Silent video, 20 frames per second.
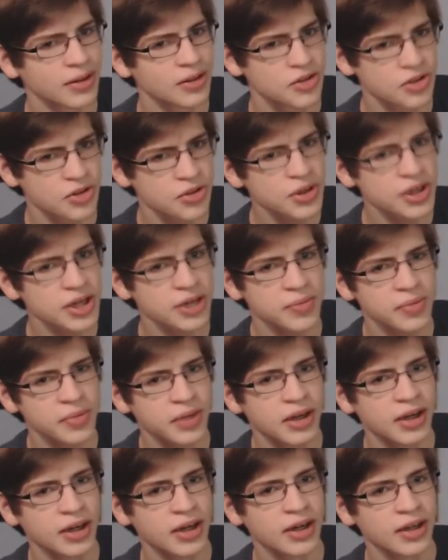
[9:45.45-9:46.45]
the
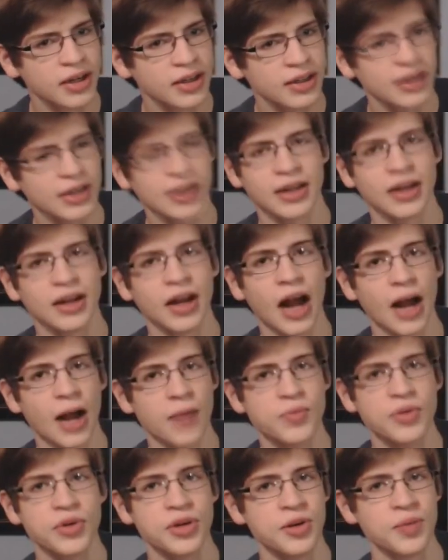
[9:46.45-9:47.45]
stream that
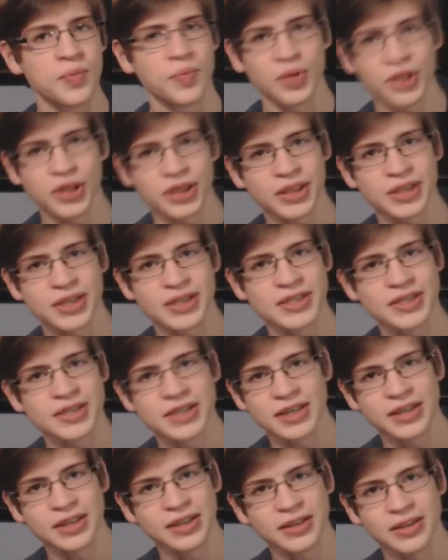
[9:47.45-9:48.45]
I'm gonna put
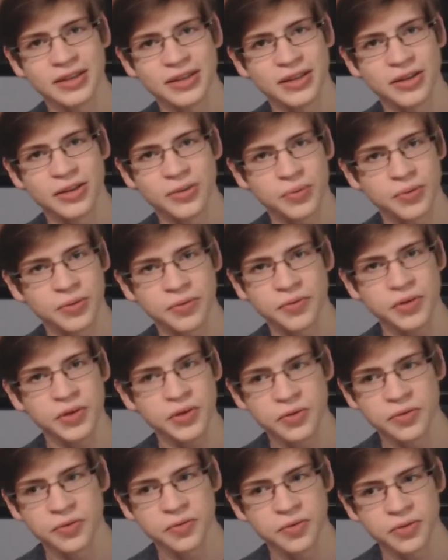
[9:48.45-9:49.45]
this in the
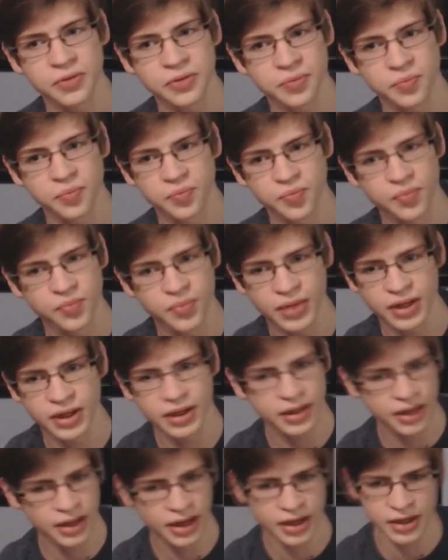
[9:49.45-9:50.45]
review for
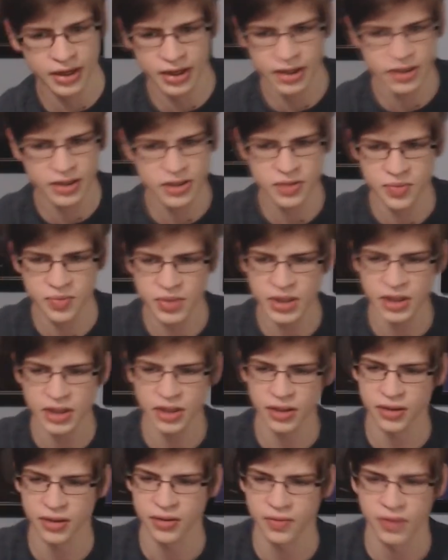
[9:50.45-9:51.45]
my NES
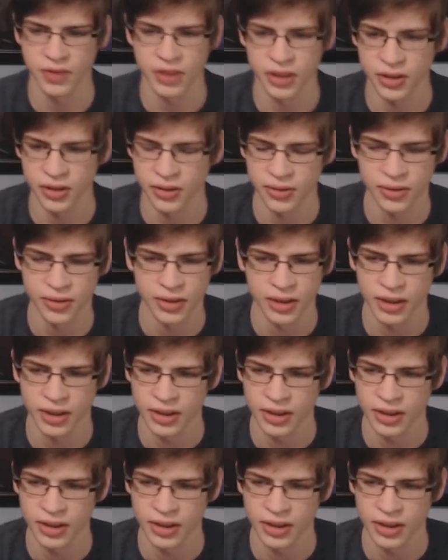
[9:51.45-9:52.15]
Mini video.